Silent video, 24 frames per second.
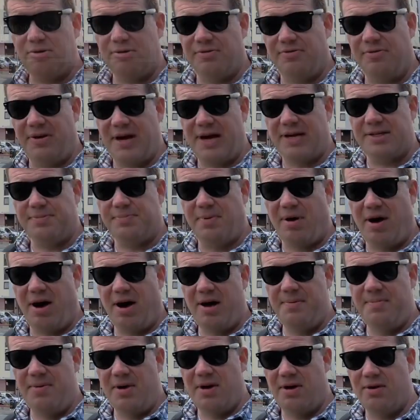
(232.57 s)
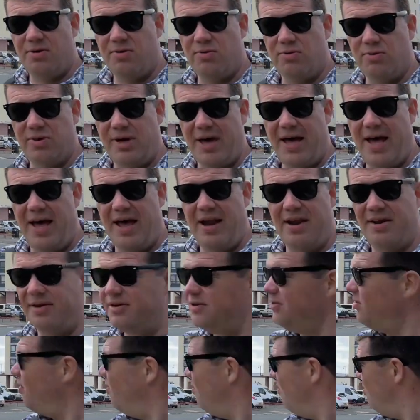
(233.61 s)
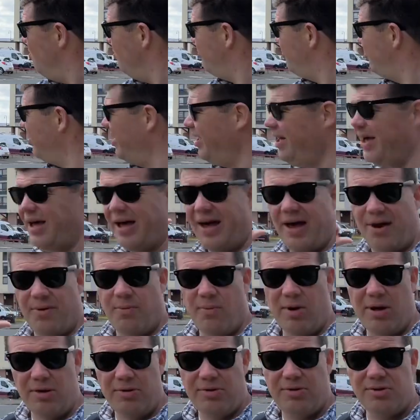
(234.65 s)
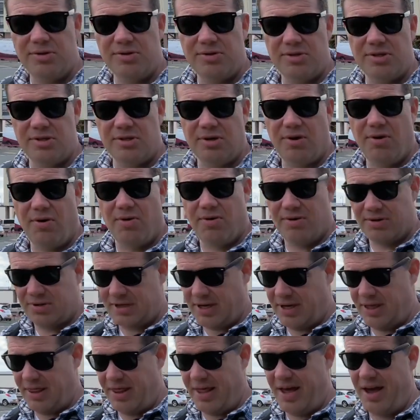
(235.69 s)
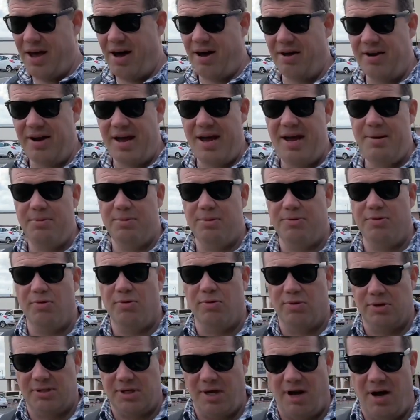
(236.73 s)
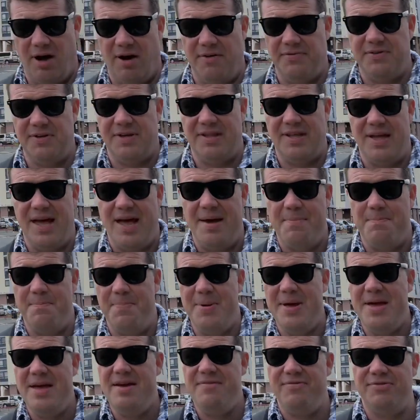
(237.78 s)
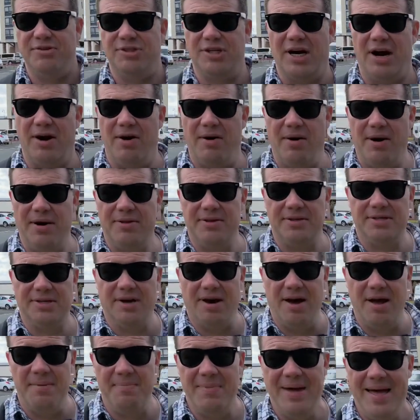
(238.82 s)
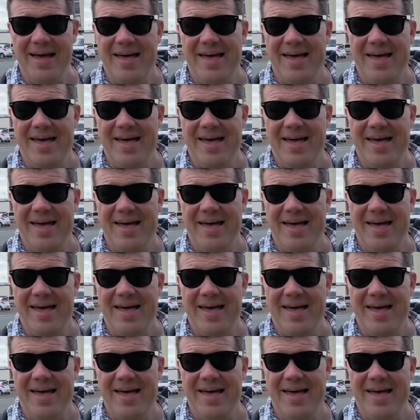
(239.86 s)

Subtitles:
of flats behind me are called Ellen Court and Wilkinson Court, and they are named, of course, after the MP for Jarrow at the time,